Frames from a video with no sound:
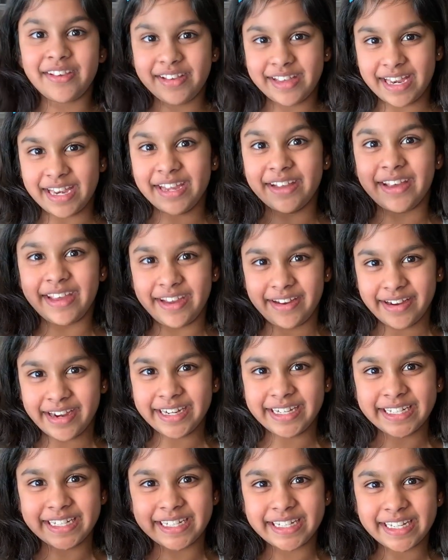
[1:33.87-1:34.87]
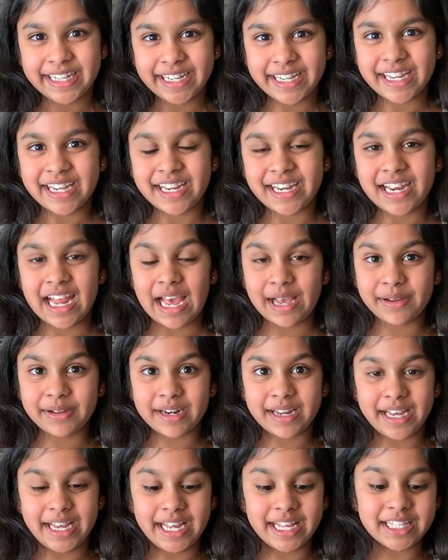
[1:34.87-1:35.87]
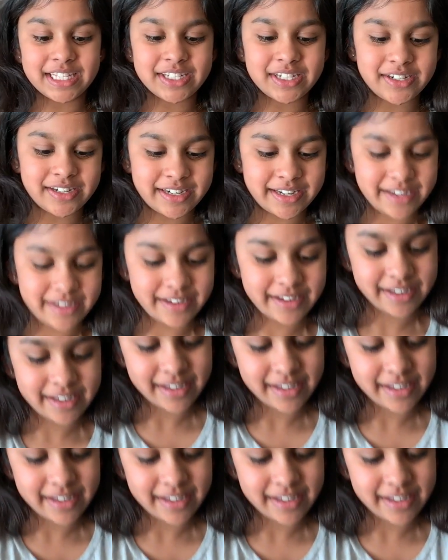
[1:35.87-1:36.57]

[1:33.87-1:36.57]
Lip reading: Can you hear it? Now I'm going to insert it.